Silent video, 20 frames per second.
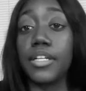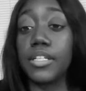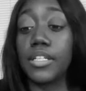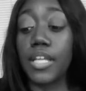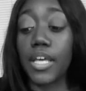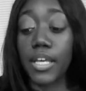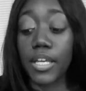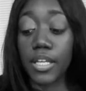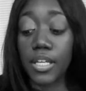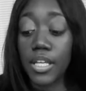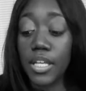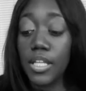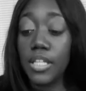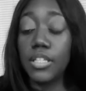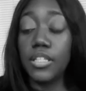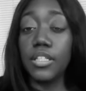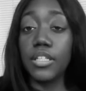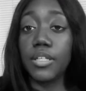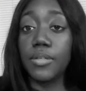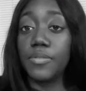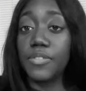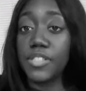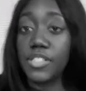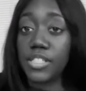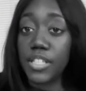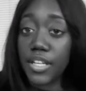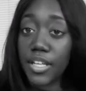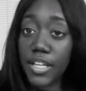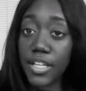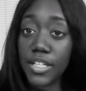Like, look at what she
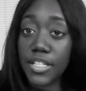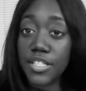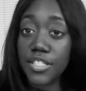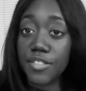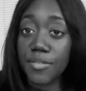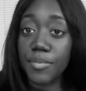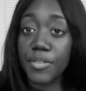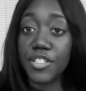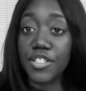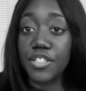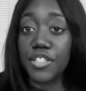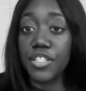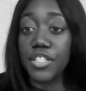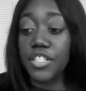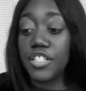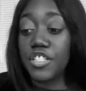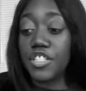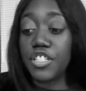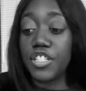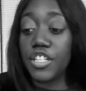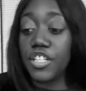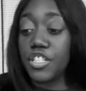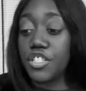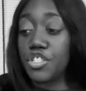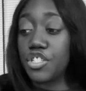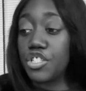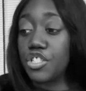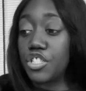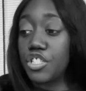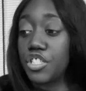handed to me.
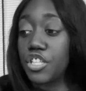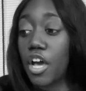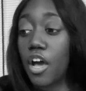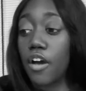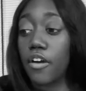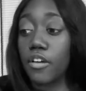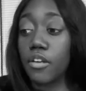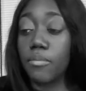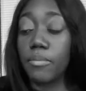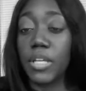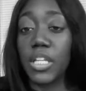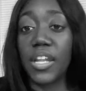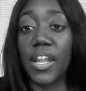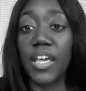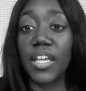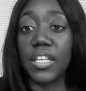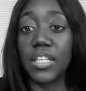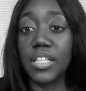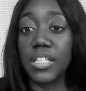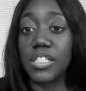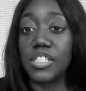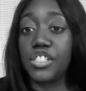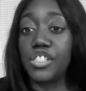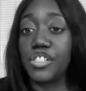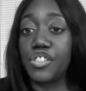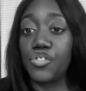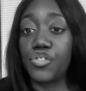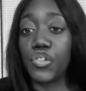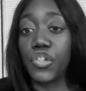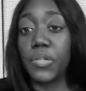She talking to me like this. She
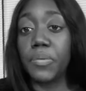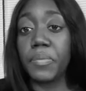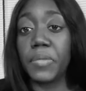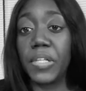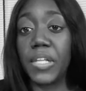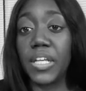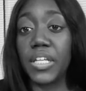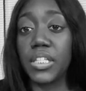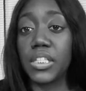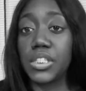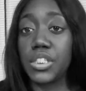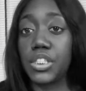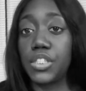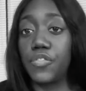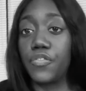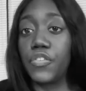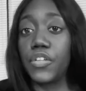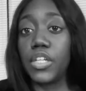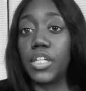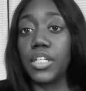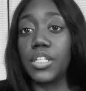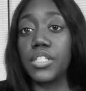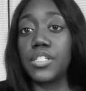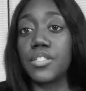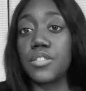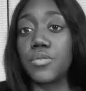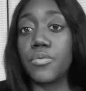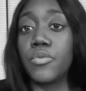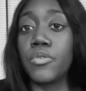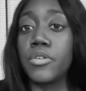treating me like this. She feel like this
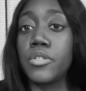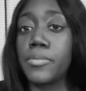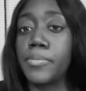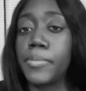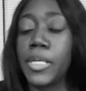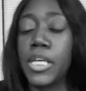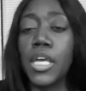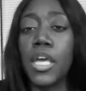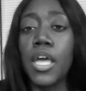towards me.